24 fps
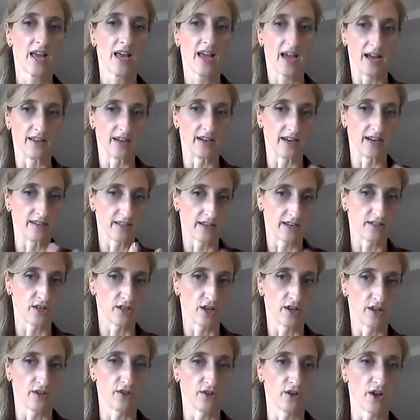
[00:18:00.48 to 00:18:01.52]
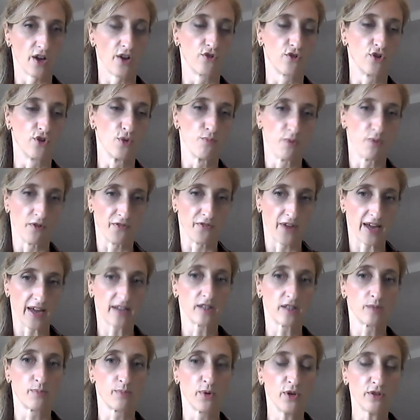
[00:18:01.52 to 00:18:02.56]
and a group of
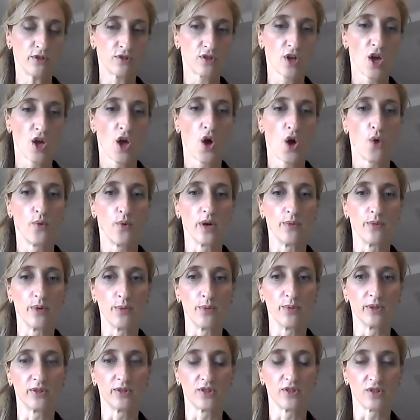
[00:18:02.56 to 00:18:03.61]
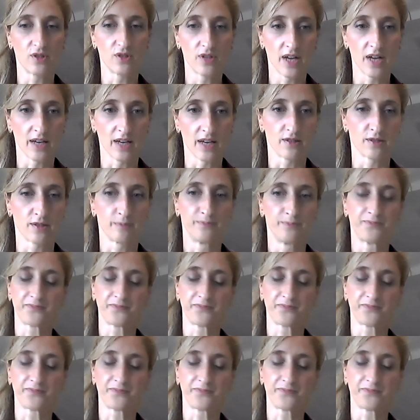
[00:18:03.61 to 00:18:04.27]
experts, where we will discuss